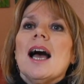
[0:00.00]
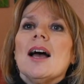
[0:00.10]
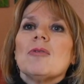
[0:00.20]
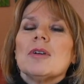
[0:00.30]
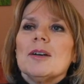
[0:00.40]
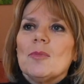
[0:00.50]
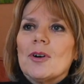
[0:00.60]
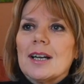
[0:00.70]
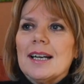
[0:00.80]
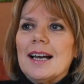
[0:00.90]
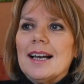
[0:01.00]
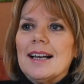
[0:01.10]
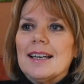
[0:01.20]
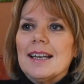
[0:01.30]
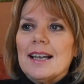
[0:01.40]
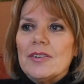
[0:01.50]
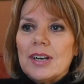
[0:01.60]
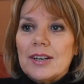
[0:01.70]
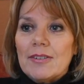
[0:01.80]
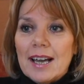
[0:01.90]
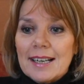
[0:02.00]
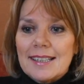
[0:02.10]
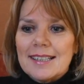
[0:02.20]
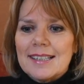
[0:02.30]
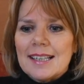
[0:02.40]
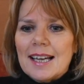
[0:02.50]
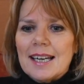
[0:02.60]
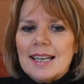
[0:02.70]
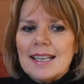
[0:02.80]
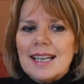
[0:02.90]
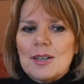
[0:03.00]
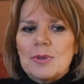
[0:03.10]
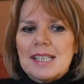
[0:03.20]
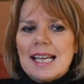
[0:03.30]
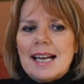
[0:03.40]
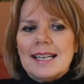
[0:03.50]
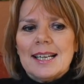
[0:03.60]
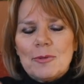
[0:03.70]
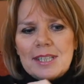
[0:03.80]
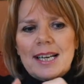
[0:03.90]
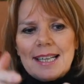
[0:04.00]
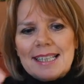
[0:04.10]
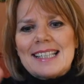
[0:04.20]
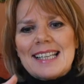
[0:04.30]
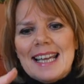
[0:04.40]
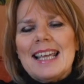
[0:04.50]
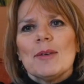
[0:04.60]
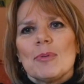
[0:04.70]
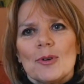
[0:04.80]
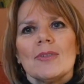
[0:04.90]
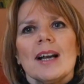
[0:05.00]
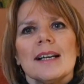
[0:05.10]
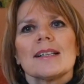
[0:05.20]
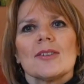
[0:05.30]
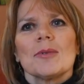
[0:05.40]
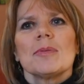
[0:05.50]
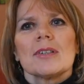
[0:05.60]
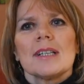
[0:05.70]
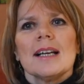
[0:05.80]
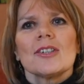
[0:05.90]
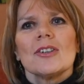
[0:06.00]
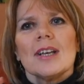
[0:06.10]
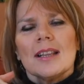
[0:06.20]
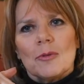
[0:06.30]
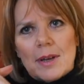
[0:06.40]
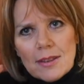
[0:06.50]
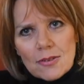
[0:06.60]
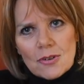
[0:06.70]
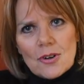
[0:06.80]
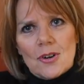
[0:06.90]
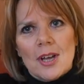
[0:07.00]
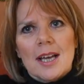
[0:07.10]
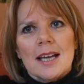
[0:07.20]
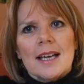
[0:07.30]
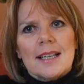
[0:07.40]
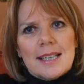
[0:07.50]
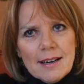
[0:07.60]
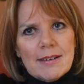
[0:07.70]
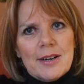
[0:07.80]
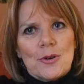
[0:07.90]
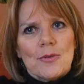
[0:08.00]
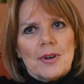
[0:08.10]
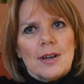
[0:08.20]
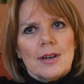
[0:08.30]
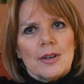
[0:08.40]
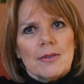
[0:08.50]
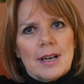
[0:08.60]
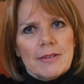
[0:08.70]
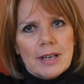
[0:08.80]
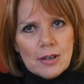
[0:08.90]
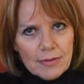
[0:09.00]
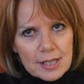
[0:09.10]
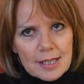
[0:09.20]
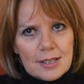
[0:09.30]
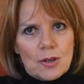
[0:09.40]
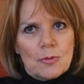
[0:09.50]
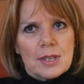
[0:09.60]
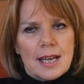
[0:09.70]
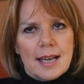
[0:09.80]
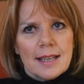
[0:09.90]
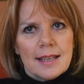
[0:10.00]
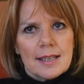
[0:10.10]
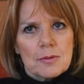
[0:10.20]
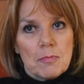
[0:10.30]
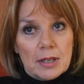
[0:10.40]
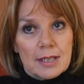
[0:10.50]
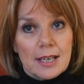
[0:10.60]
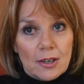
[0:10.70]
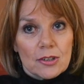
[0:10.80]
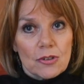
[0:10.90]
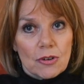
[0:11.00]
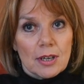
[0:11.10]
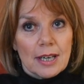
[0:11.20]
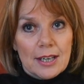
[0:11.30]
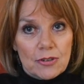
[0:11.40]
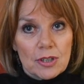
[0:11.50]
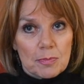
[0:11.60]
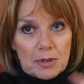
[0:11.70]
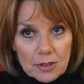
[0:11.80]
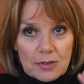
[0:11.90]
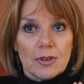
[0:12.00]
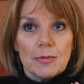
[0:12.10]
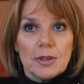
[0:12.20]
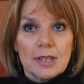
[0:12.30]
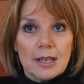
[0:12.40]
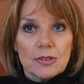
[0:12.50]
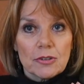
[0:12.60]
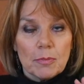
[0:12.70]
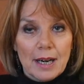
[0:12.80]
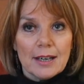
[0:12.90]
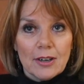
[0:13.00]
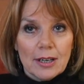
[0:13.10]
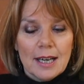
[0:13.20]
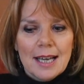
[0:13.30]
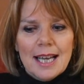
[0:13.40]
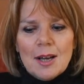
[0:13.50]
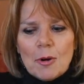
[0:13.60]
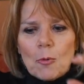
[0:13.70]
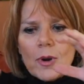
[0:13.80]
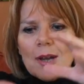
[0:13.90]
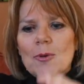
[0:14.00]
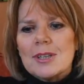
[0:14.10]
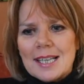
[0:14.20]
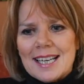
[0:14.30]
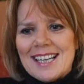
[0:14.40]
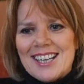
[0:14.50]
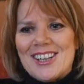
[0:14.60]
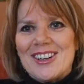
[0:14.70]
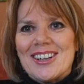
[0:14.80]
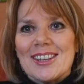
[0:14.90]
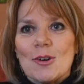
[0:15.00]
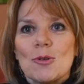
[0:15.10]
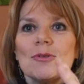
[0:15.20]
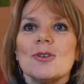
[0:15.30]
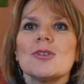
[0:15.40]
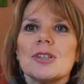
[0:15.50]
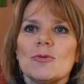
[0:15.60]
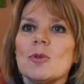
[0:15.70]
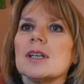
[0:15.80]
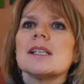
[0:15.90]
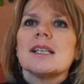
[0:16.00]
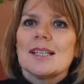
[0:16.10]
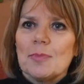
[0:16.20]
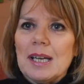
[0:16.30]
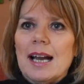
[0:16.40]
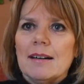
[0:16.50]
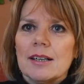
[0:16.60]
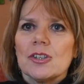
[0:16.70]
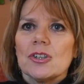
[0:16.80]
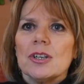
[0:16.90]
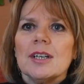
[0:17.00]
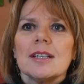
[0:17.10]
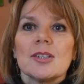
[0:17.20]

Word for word: Uh, Fwelyn Morgan, and Andrea directed, and it was the idea, which I can see the progress of the procession then that went through Terra Nova. You know, Andrea obviously has always had this multicultural interest because of her multicultural background, but we were taking a look at the whole notion of what is it to be Irish.